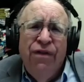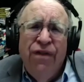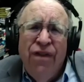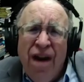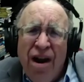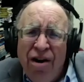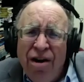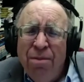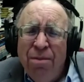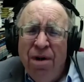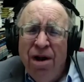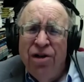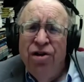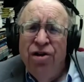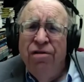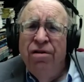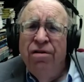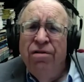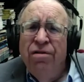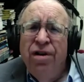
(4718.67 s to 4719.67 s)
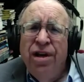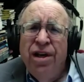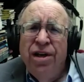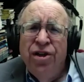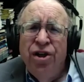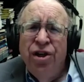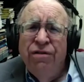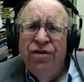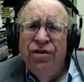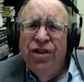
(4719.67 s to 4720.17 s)
very much in the
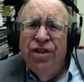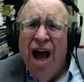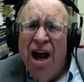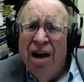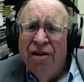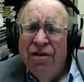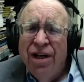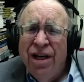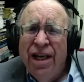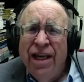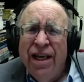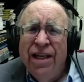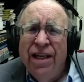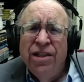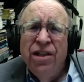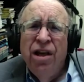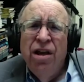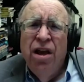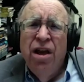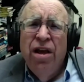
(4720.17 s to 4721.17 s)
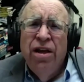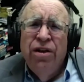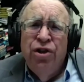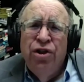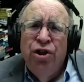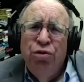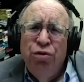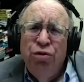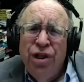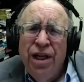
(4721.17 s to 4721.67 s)
tradition of Socrates
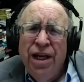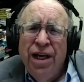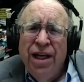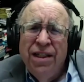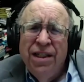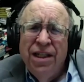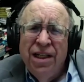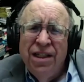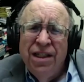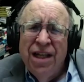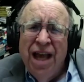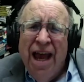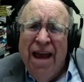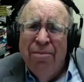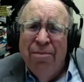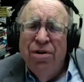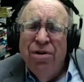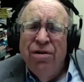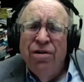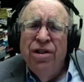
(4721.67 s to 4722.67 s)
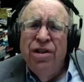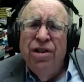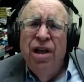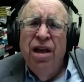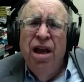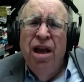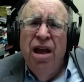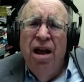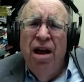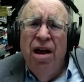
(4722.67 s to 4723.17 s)
choosing his examples
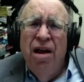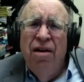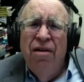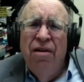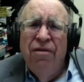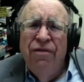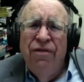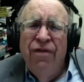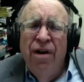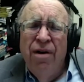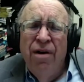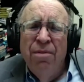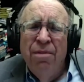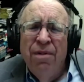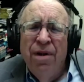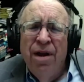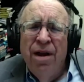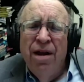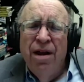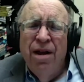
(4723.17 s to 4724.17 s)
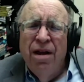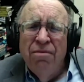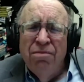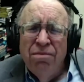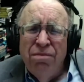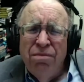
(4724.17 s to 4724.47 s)
from